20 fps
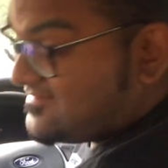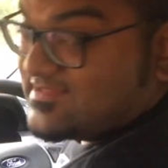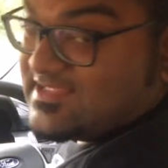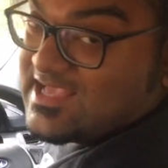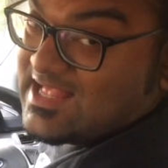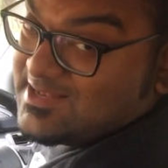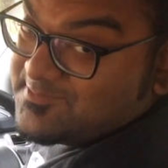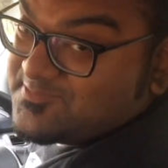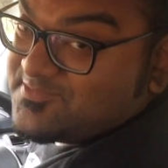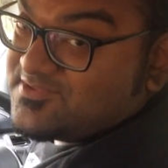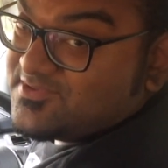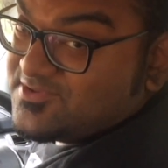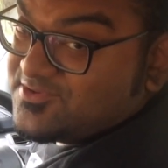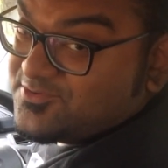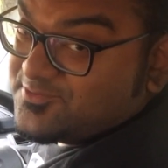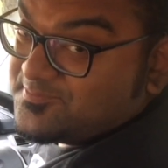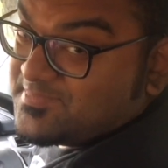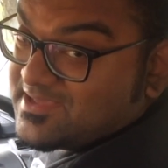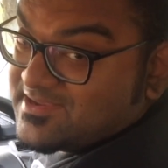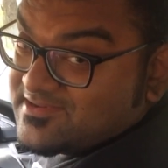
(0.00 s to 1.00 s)
actually helps you
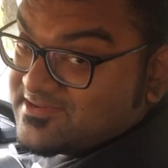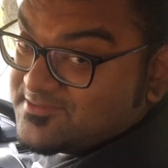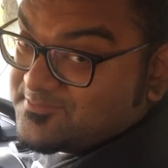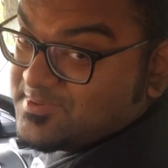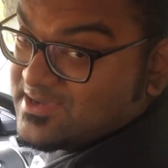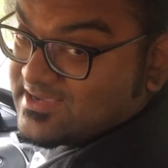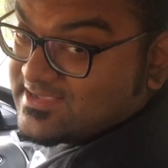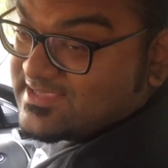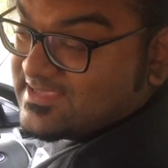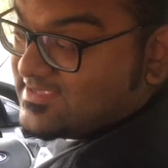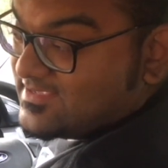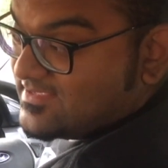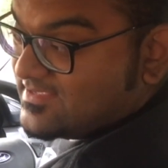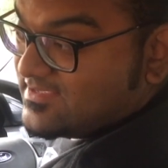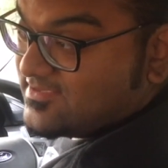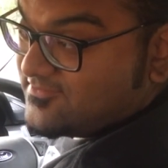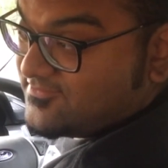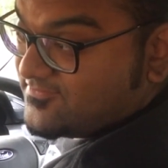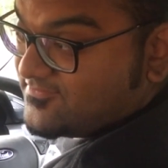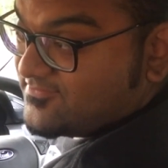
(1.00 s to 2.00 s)
do parallel parking
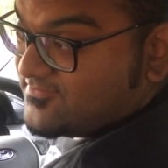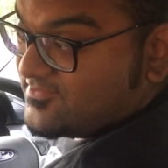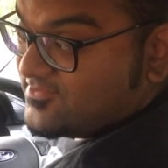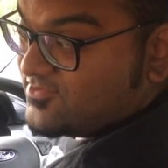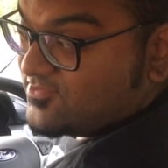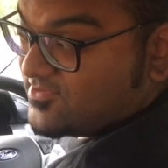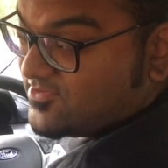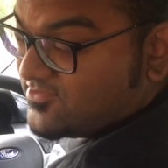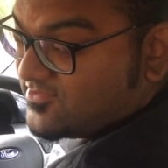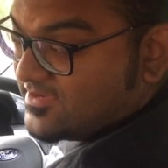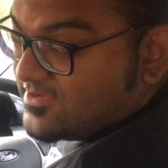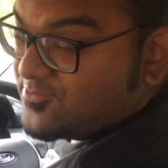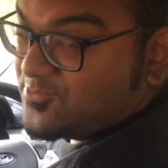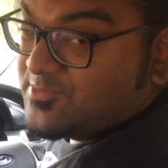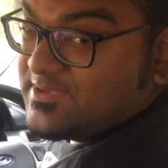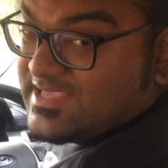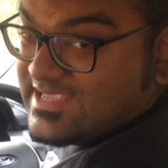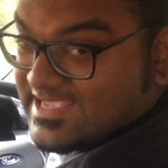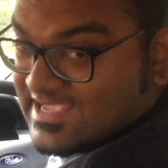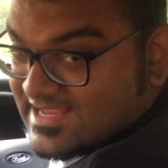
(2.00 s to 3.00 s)
if you're quite
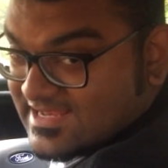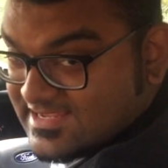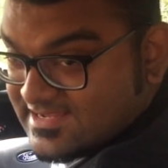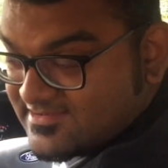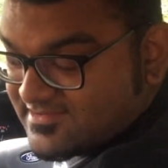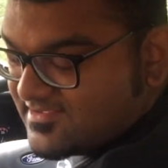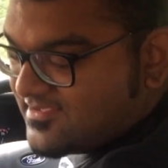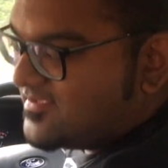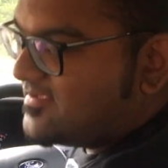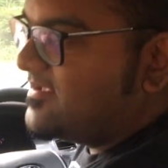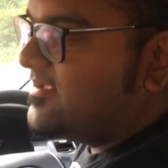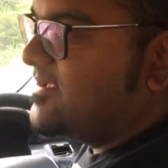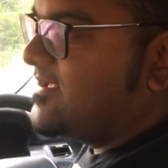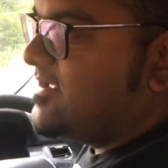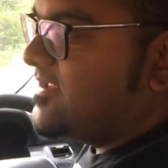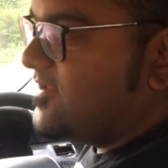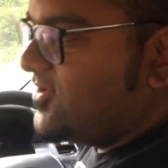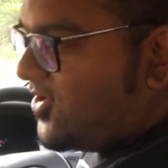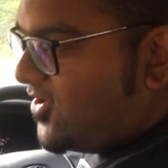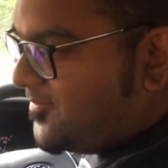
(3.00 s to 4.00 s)
weak at it.
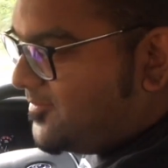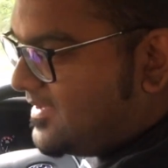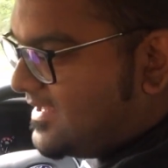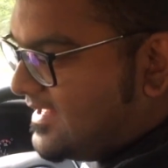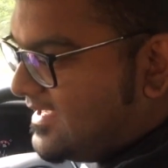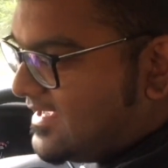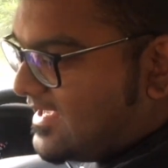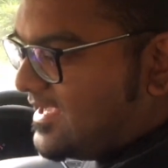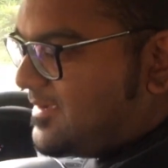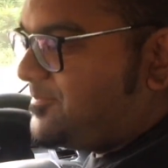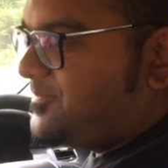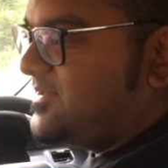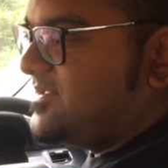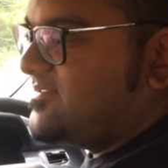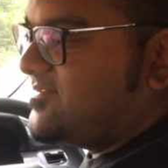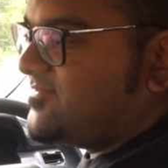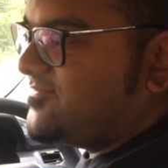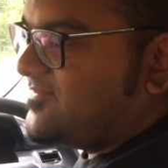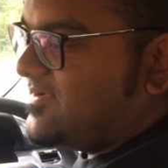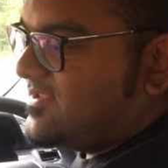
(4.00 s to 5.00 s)
Normally
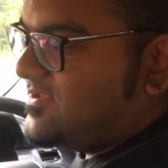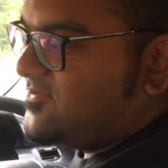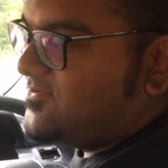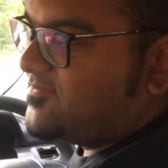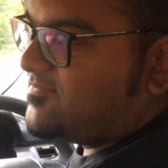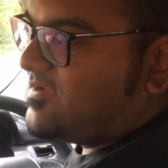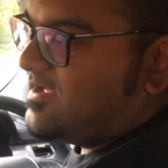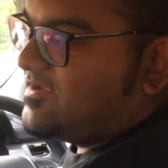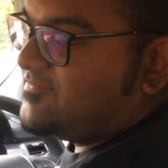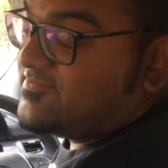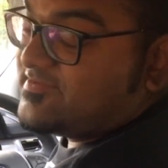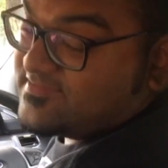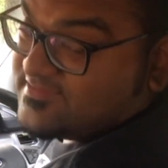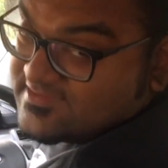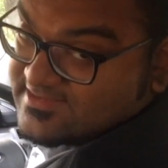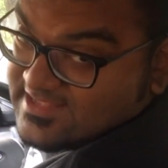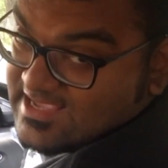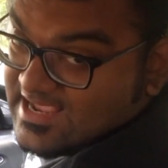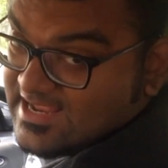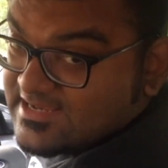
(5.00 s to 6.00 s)
happens when you drive a
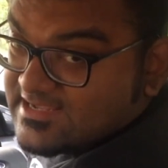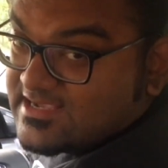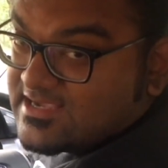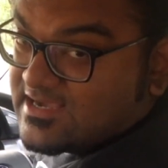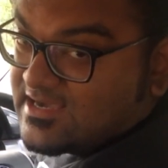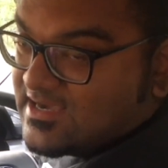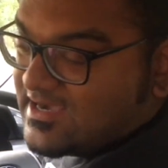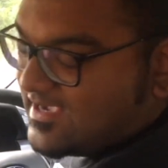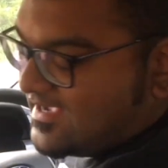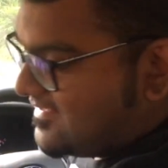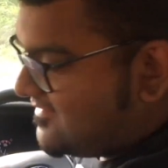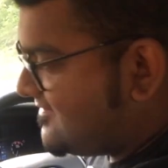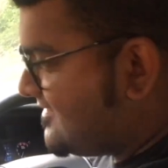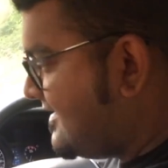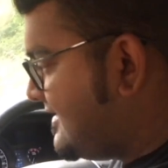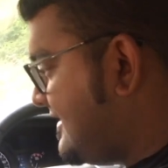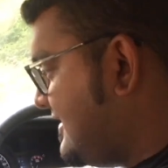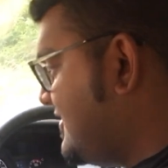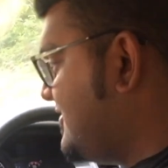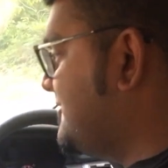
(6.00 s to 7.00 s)
sedan car and
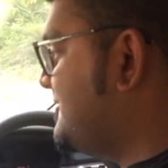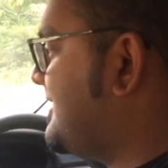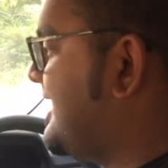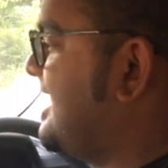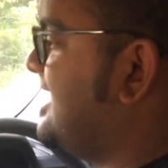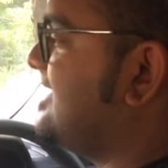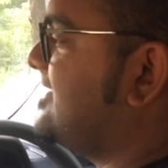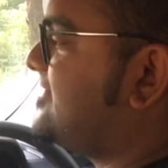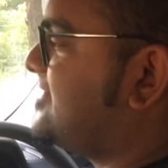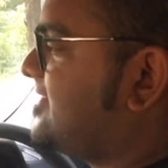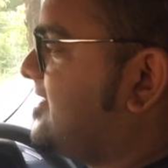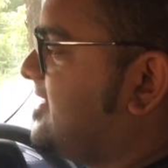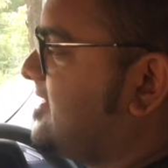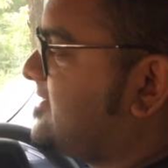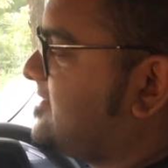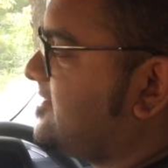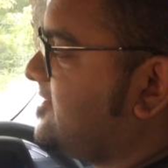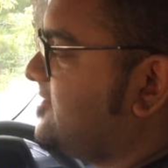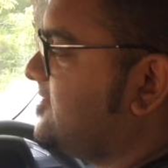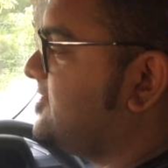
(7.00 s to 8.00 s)
suddenly you buy a
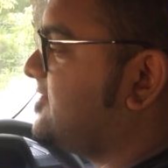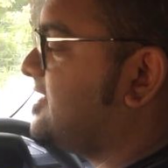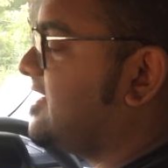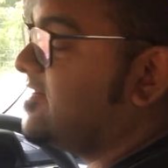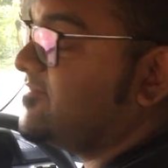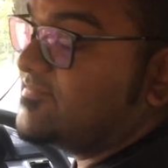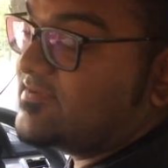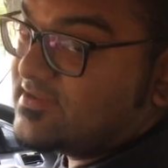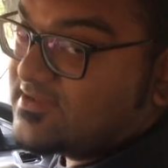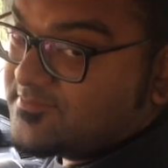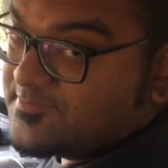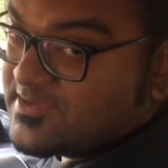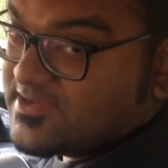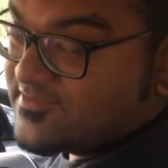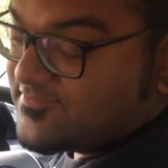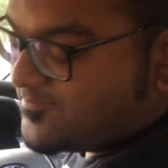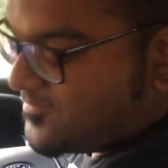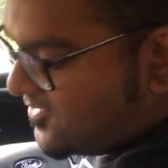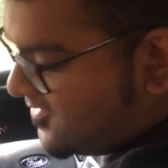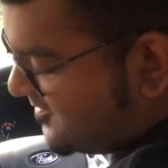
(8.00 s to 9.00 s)
truck, you have a little
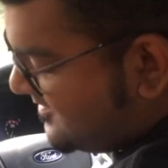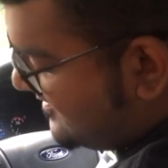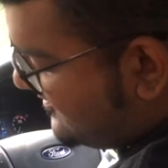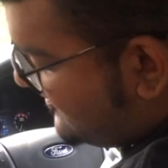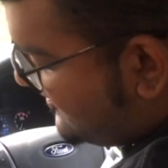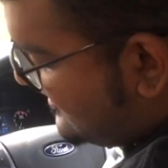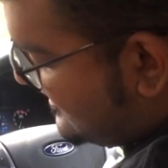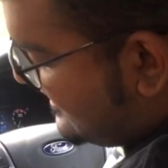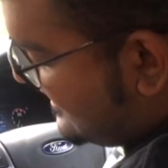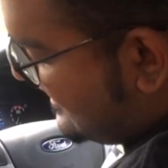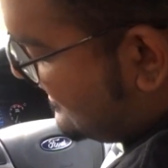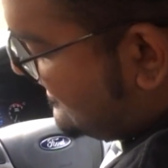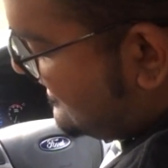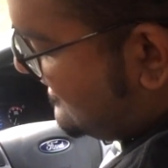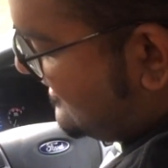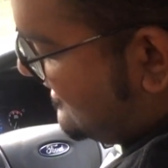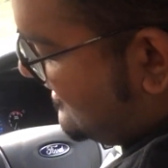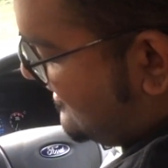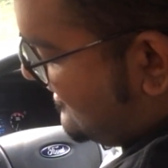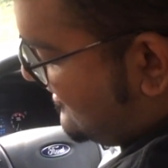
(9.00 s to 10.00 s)
bit of problems with that.
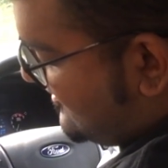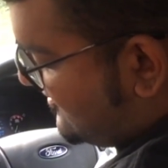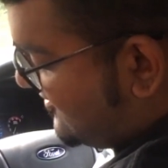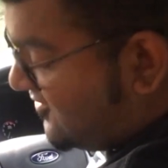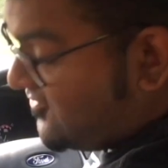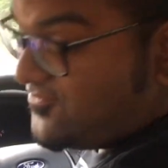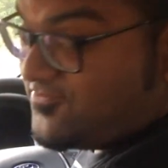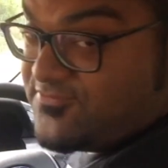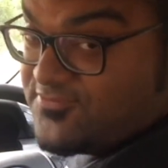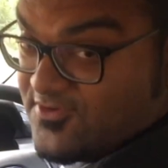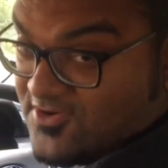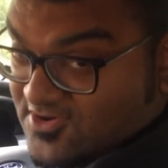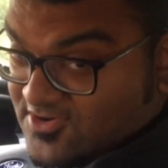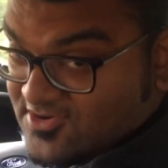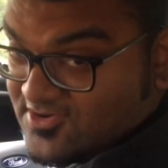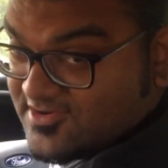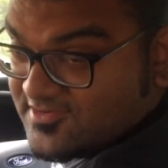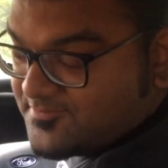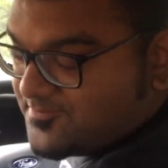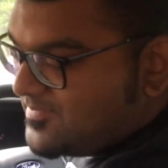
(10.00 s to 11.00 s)
So
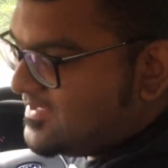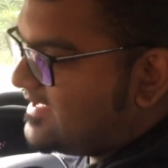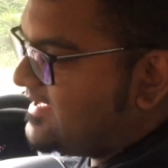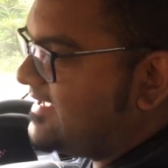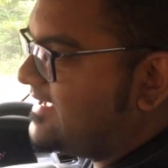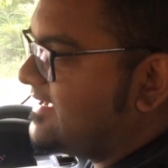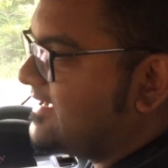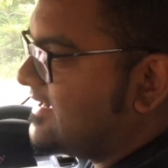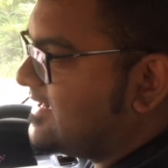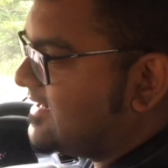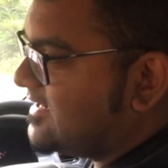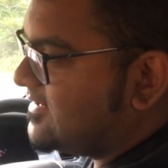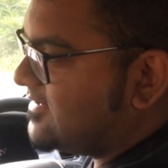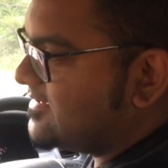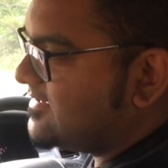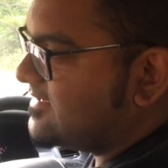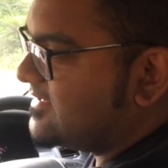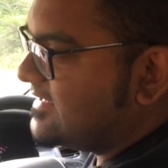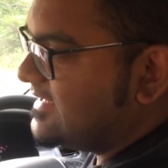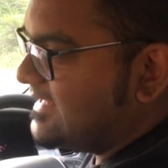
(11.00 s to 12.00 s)
Ford, being
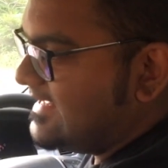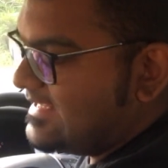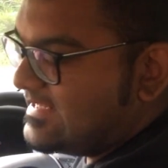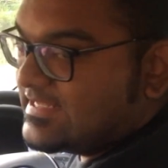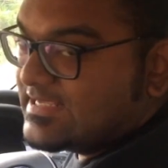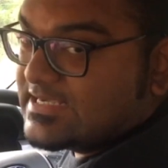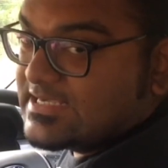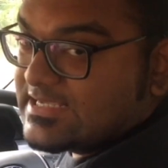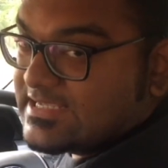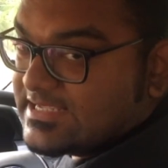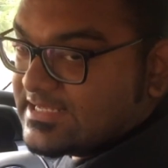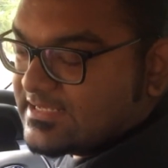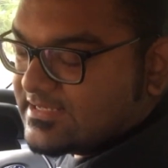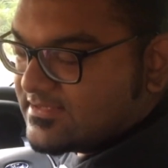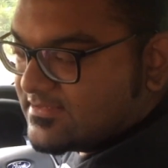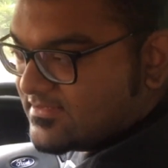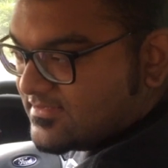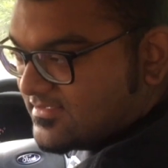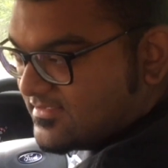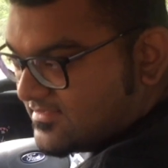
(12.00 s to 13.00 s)
a leader
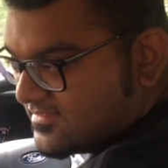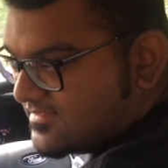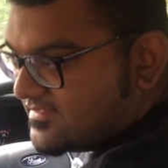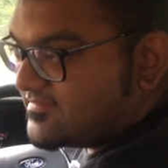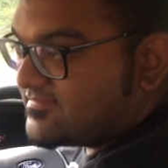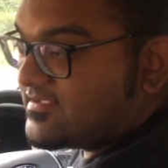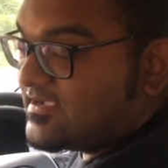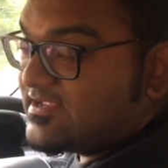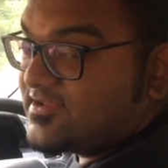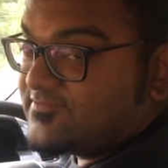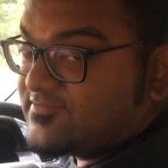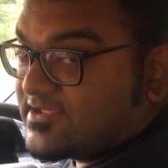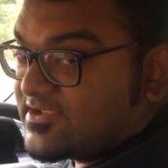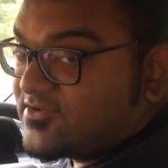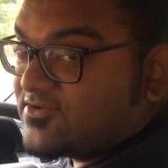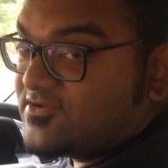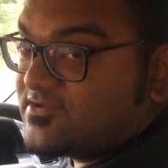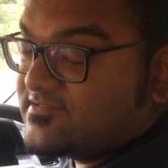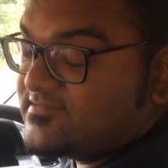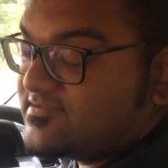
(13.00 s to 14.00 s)
in this kind of
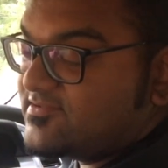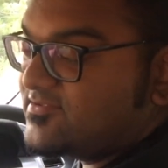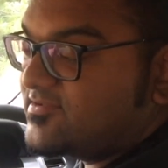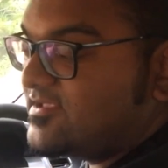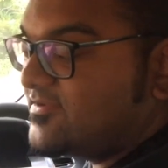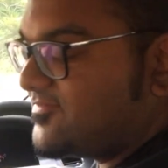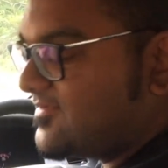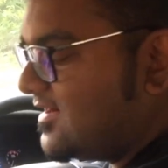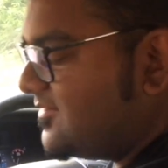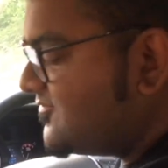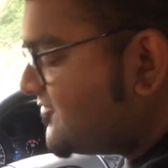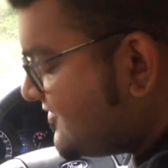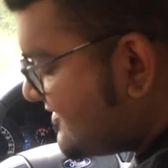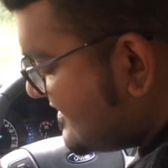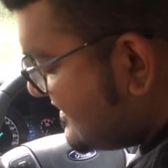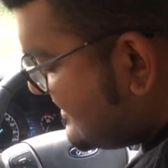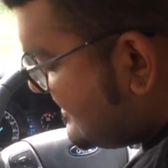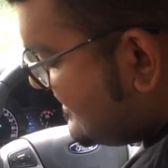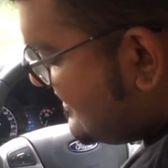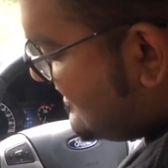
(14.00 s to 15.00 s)
technology to give
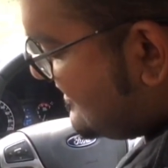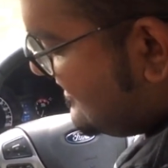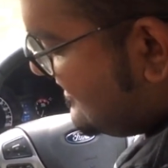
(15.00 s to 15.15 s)
comfort